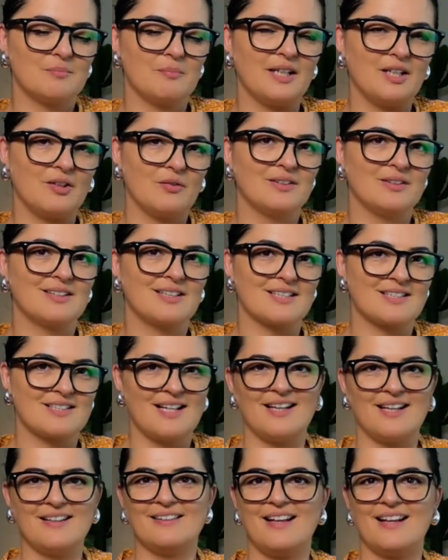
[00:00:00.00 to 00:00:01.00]

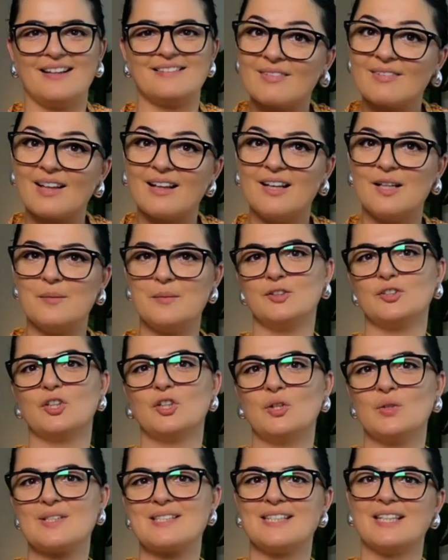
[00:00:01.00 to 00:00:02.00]
understand that Elementor
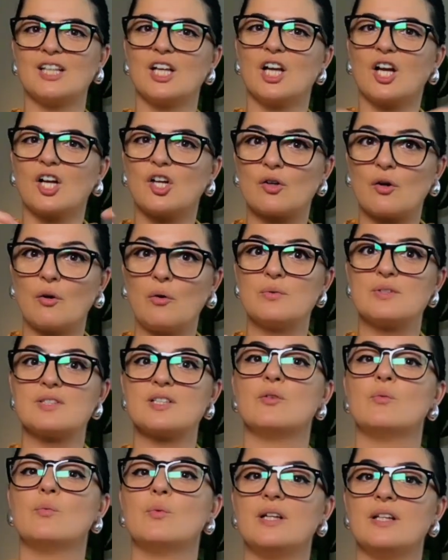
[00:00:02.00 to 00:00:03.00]
hosting grows
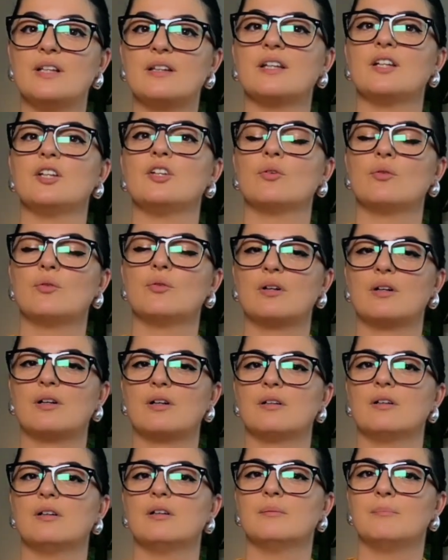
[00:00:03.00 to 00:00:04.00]
with
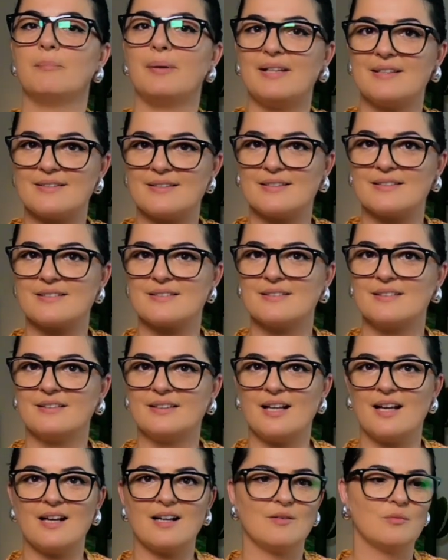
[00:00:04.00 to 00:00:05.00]
your business,
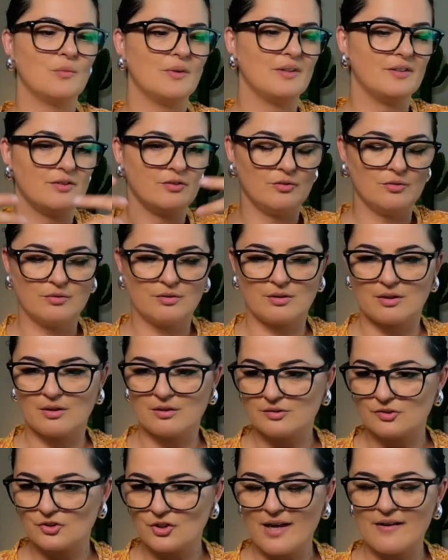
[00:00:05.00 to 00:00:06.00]
yeah, with your
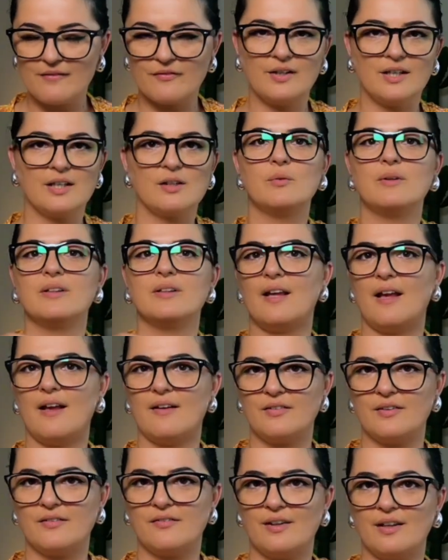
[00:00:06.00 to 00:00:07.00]
traffic, with
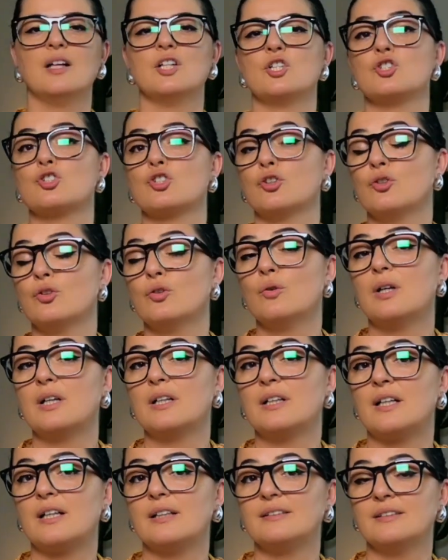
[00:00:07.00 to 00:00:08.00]
everything. So you
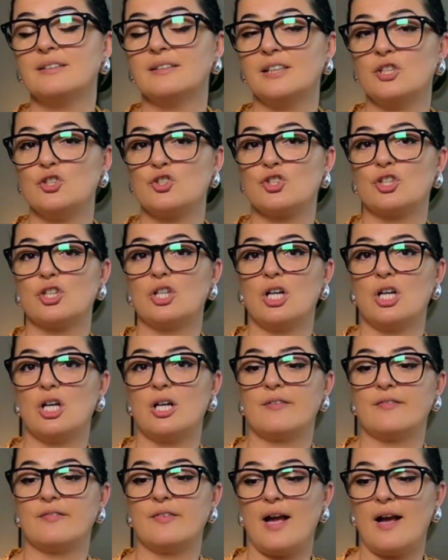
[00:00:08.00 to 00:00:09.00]
are not in danger
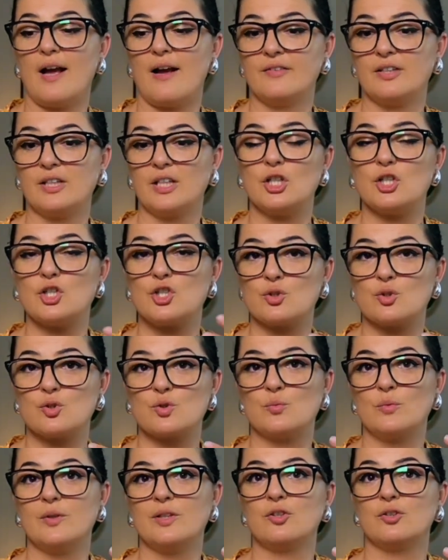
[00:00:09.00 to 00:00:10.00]
of having
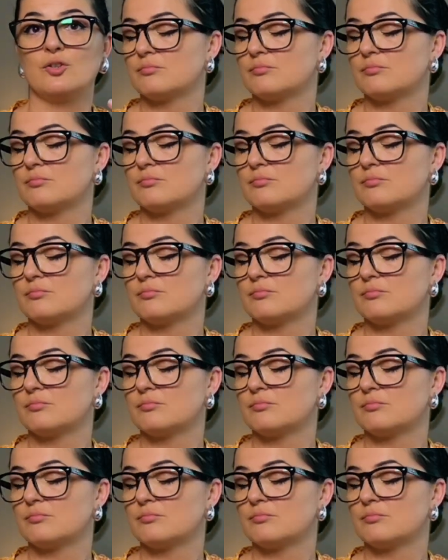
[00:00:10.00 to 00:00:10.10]
issues with your